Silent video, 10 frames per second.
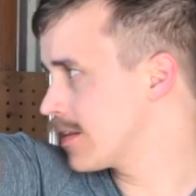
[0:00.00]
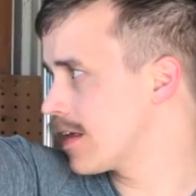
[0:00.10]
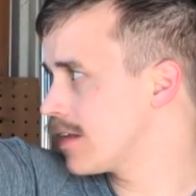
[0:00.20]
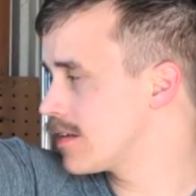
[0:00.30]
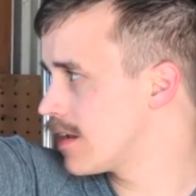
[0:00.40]

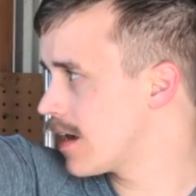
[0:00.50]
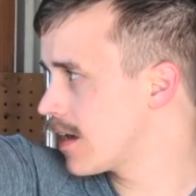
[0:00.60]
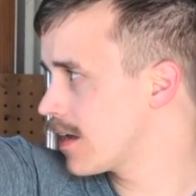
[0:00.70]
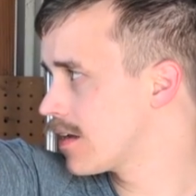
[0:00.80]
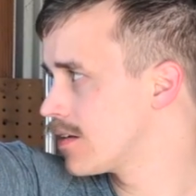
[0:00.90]
it
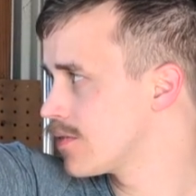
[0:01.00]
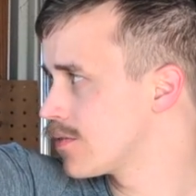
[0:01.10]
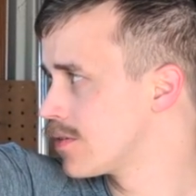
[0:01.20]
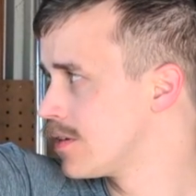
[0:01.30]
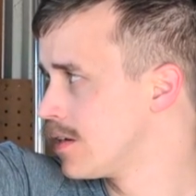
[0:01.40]
today,
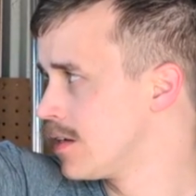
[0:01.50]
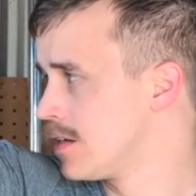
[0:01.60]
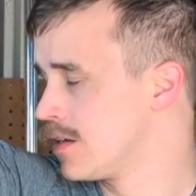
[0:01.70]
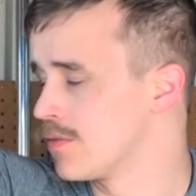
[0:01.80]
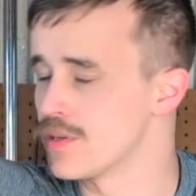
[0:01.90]

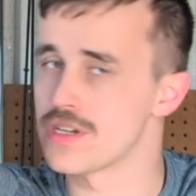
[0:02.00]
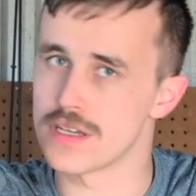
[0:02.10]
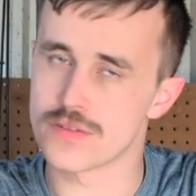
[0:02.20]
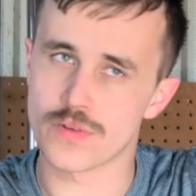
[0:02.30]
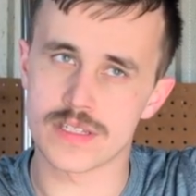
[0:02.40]
which
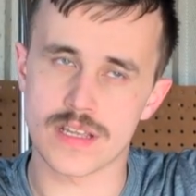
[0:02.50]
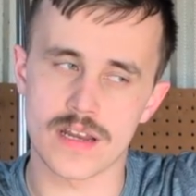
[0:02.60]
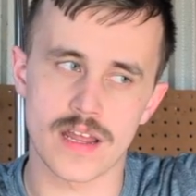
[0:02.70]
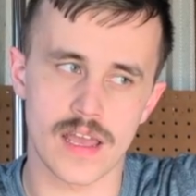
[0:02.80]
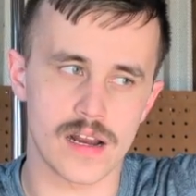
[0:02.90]
is Wednesday
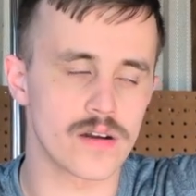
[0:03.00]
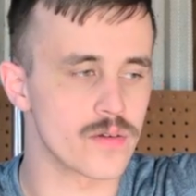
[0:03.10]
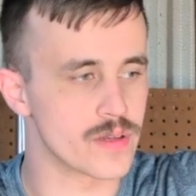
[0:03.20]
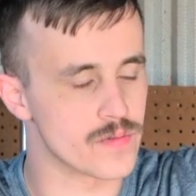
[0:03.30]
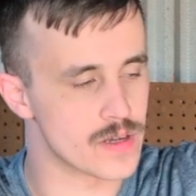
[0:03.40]
today. I don't know
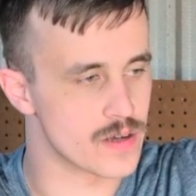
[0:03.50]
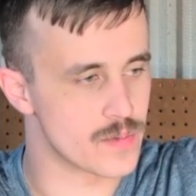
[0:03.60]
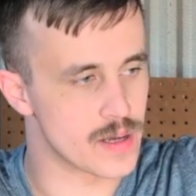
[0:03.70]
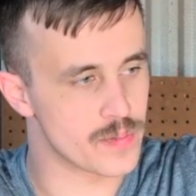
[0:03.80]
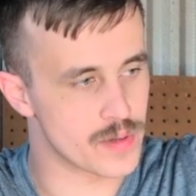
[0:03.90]
when the video will
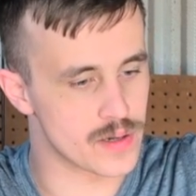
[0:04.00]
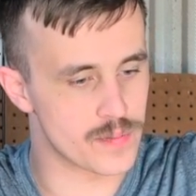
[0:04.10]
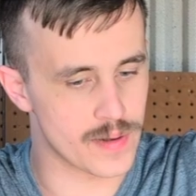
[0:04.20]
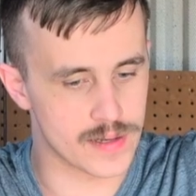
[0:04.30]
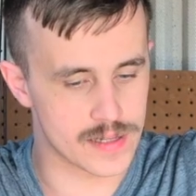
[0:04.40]
be uploaded,
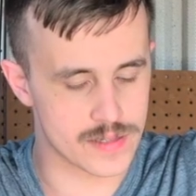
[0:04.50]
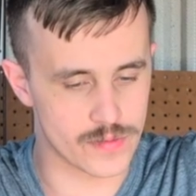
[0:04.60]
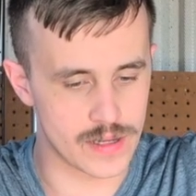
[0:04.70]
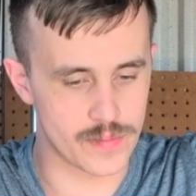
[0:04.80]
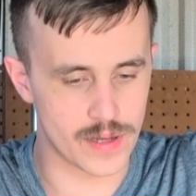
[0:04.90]
probably next
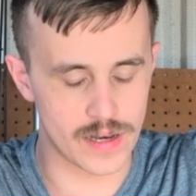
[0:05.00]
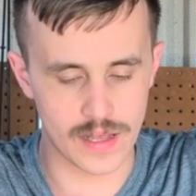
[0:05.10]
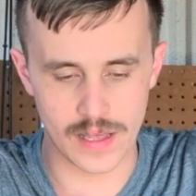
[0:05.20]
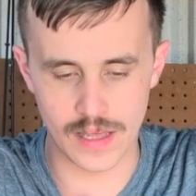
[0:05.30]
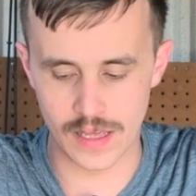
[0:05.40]
week, but
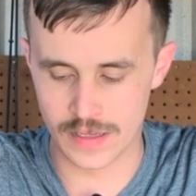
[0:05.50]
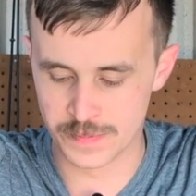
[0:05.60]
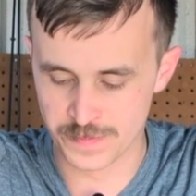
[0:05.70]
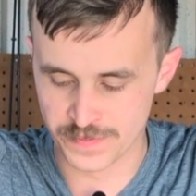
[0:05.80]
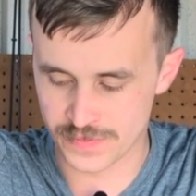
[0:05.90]

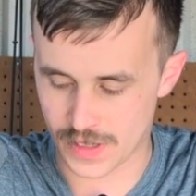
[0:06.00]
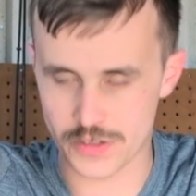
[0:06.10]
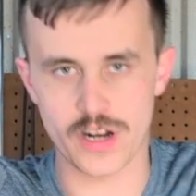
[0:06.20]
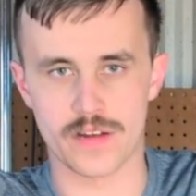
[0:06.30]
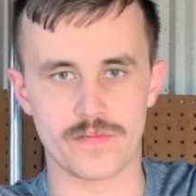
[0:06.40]
I
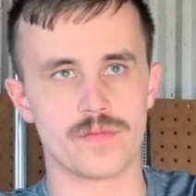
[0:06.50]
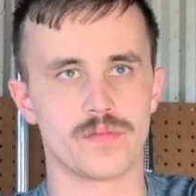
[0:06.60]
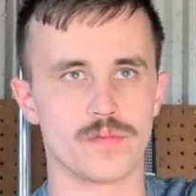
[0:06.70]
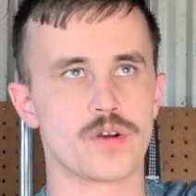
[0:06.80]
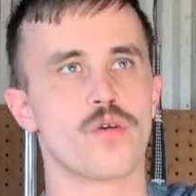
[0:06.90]
try to
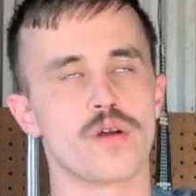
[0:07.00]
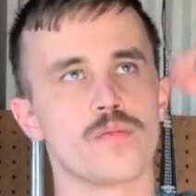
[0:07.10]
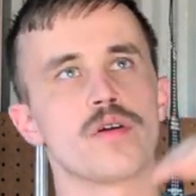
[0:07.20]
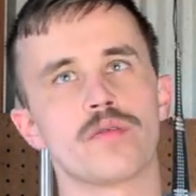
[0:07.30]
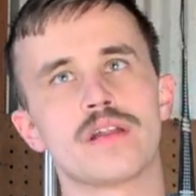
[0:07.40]
record them
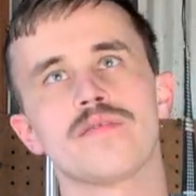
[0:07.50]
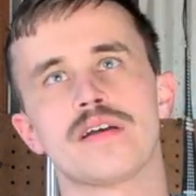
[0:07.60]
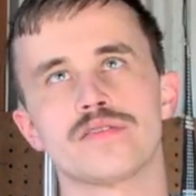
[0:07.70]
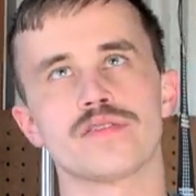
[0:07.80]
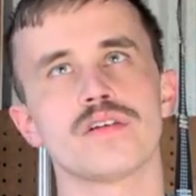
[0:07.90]
1 week in
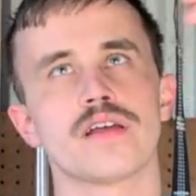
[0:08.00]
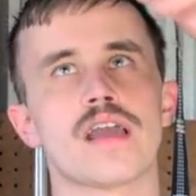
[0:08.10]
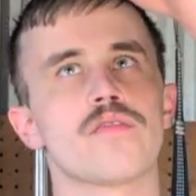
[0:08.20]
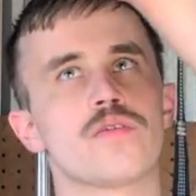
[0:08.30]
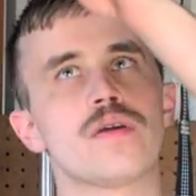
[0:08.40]
advance. So it's still like
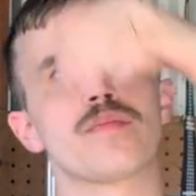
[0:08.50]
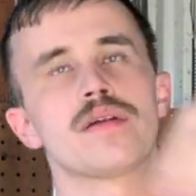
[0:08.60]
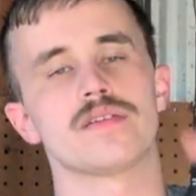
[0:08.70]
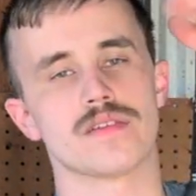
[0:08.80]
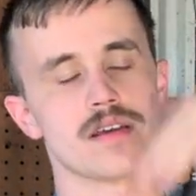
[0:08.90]
every week, but
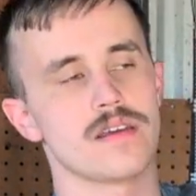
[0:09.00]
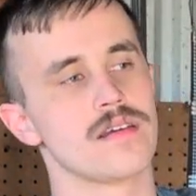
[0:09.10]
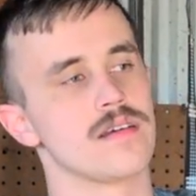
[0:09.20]
it's like,